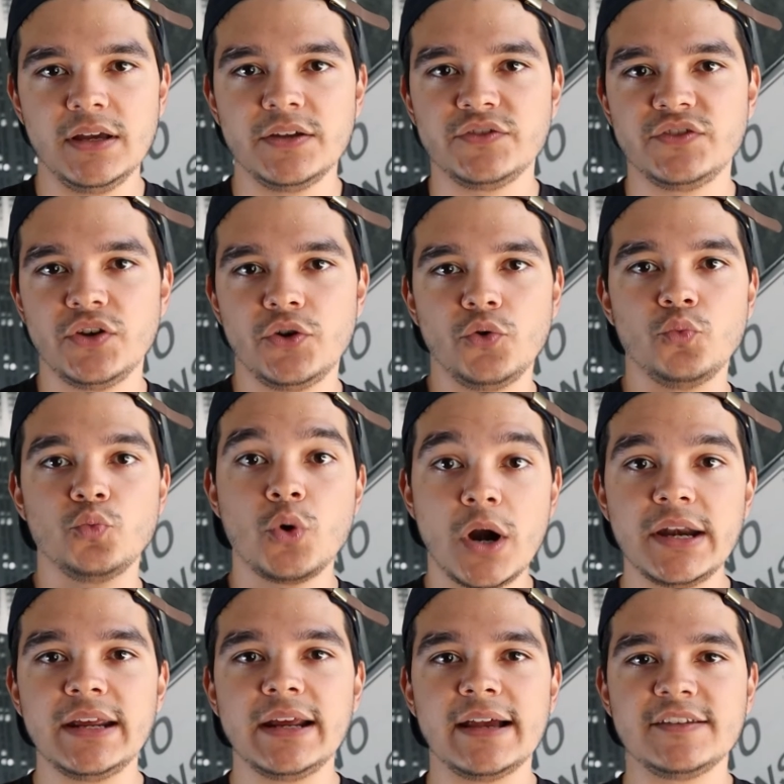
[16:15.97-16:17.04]
So
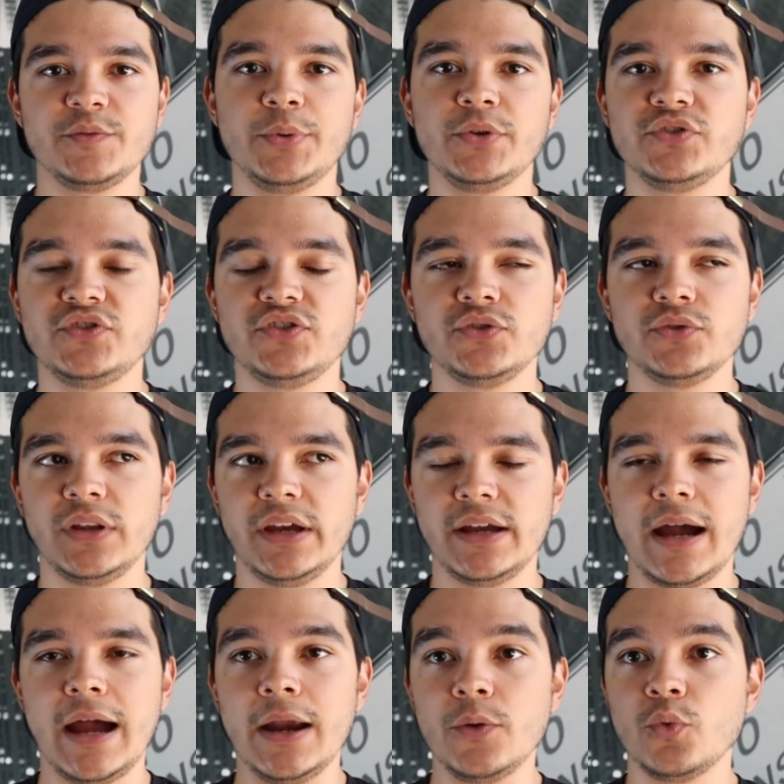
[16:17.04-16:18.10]
running as opposed to like
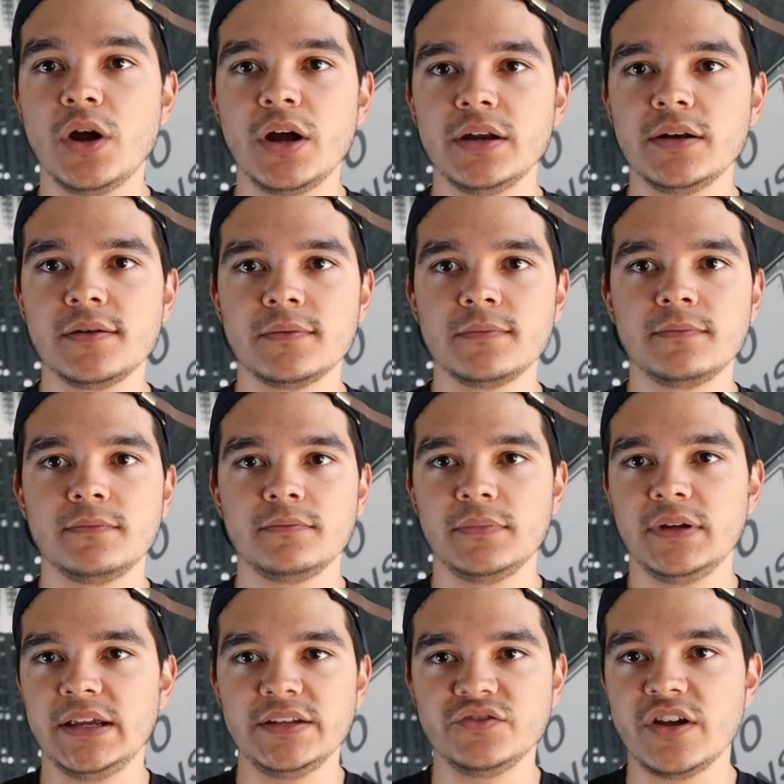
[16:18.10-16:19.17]
I run
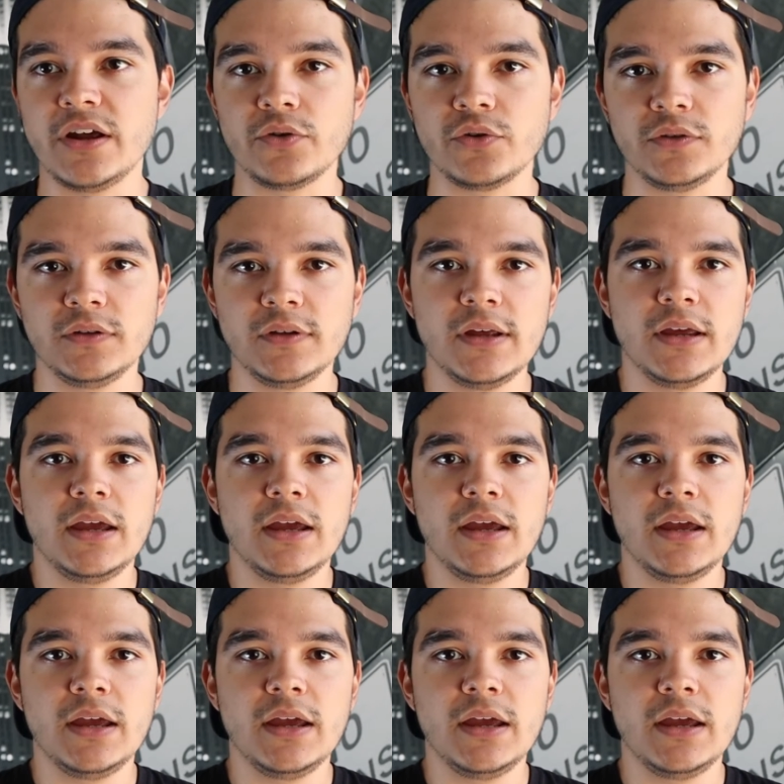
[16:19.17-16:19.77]
in general.